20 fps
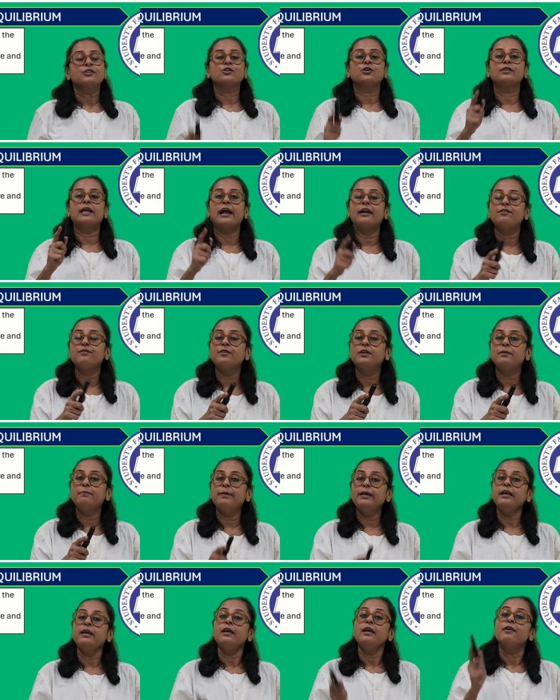So that will
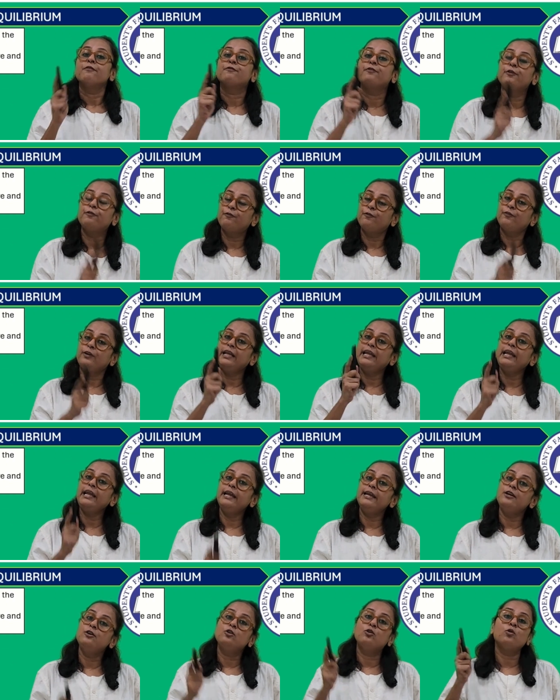be
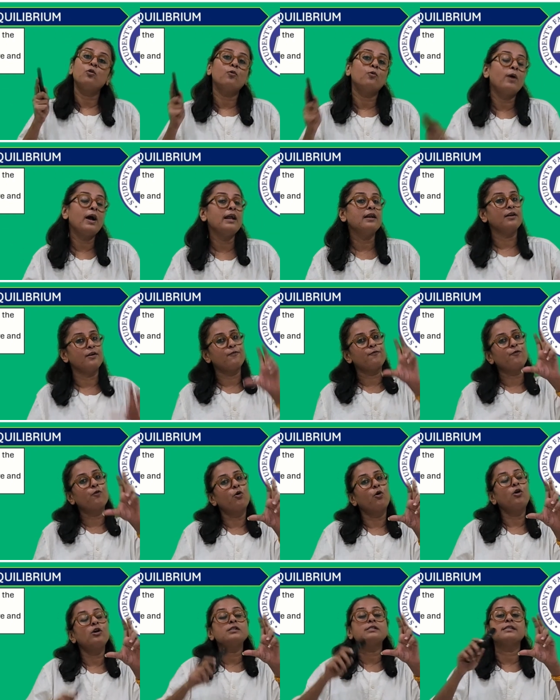50 into 1,
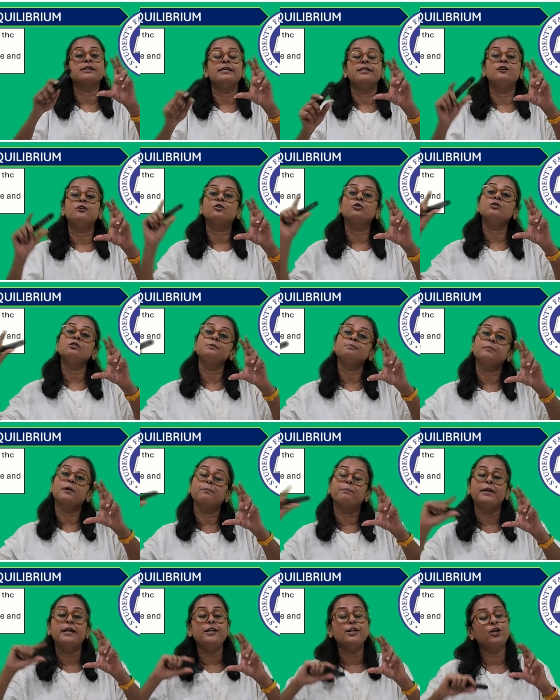force into
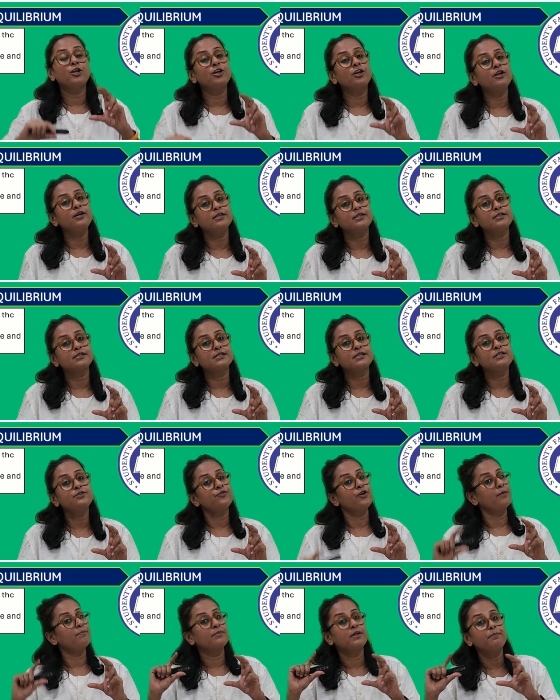perpendicular distance
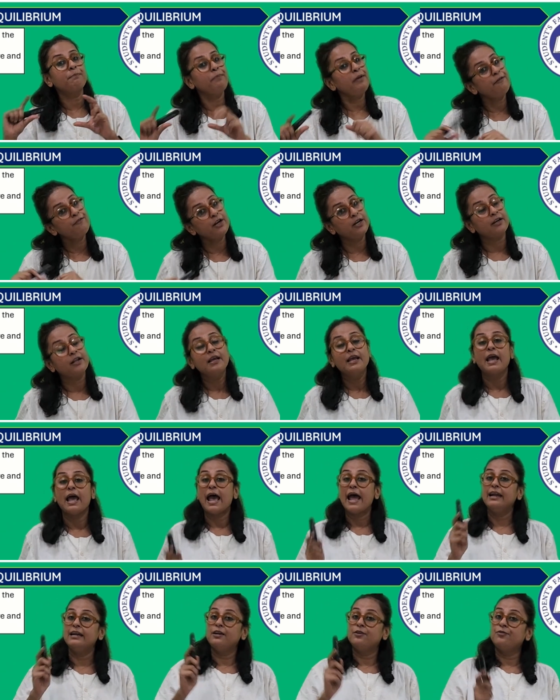from the pivot,
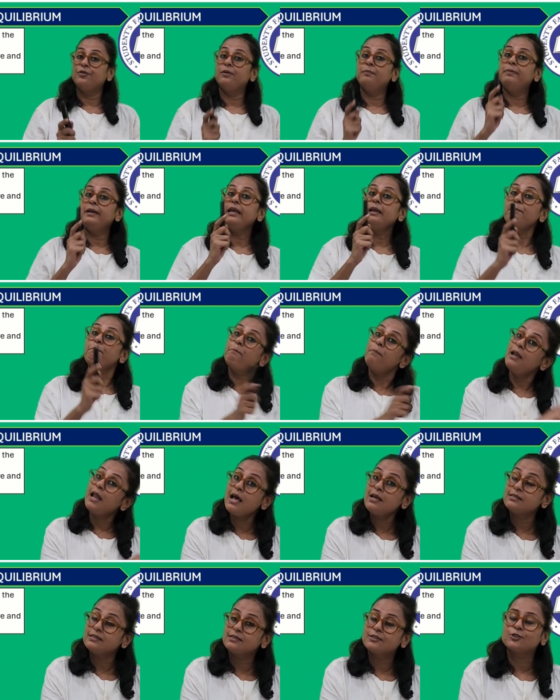and it will be
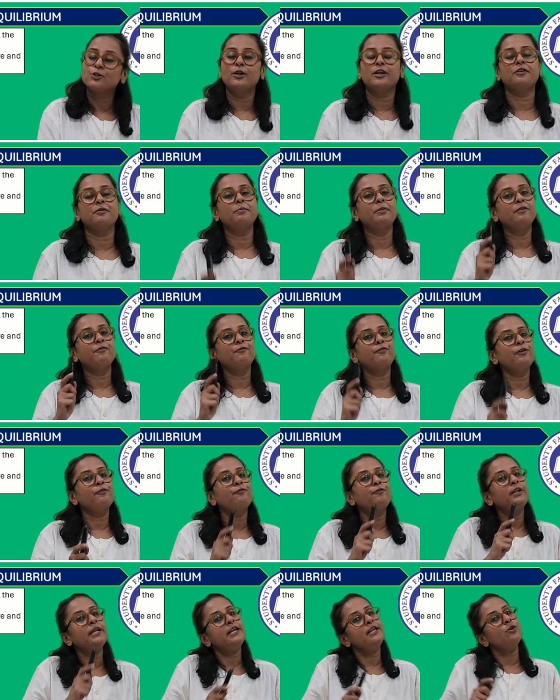plus. So it will be
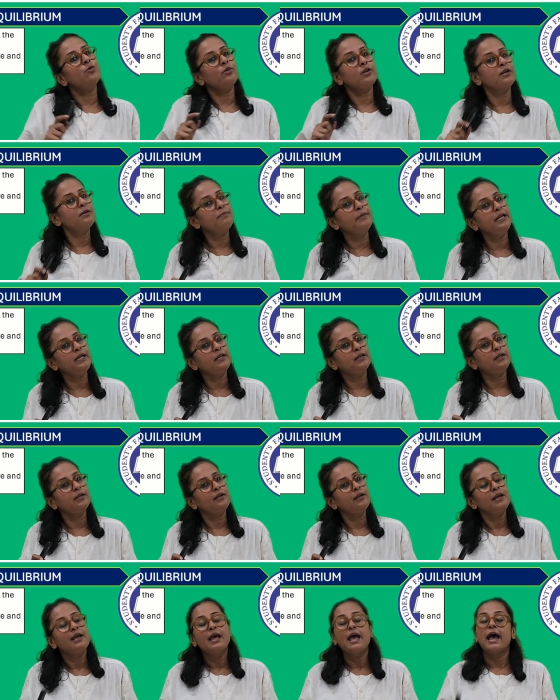50 Newton
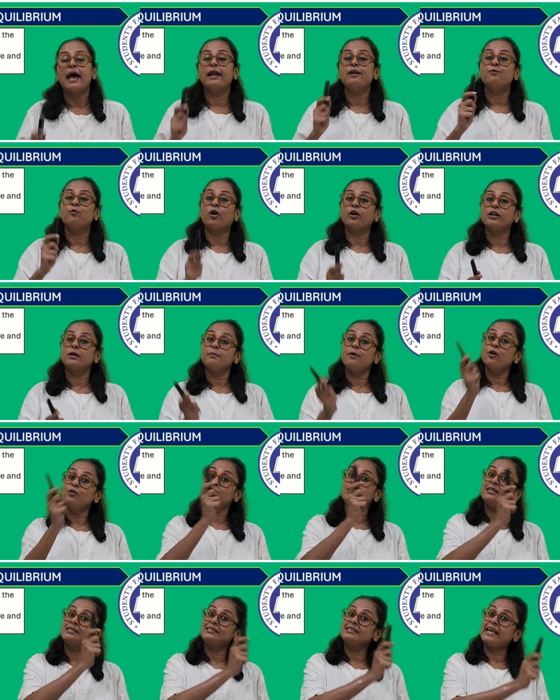meter. And what
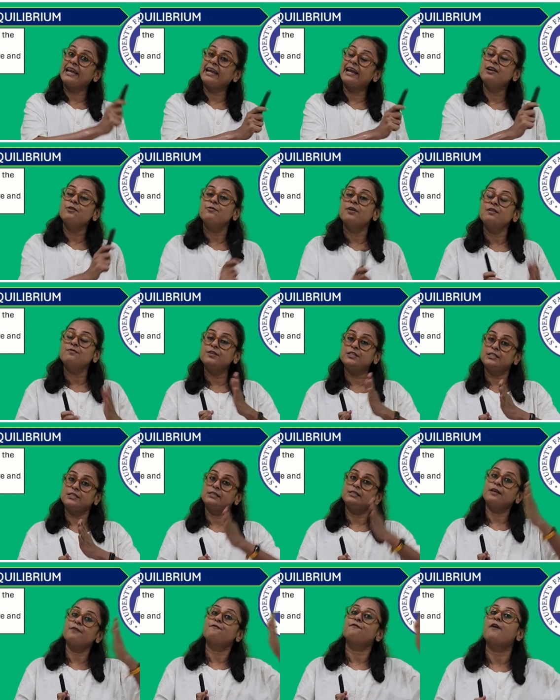about the second one, which
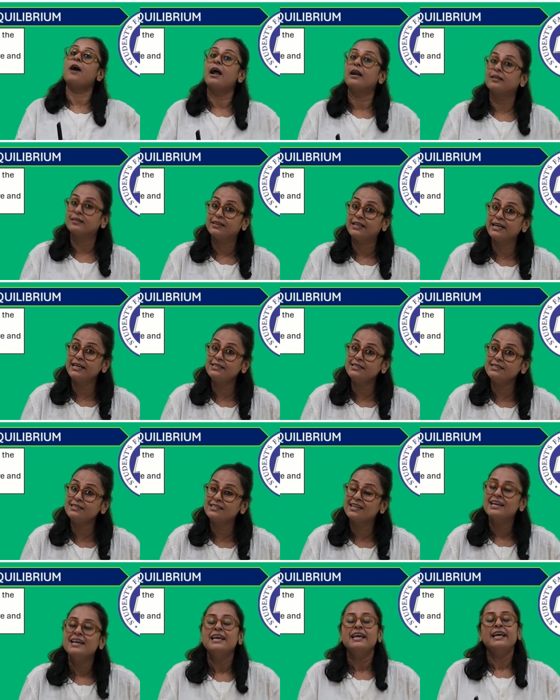is the farthest?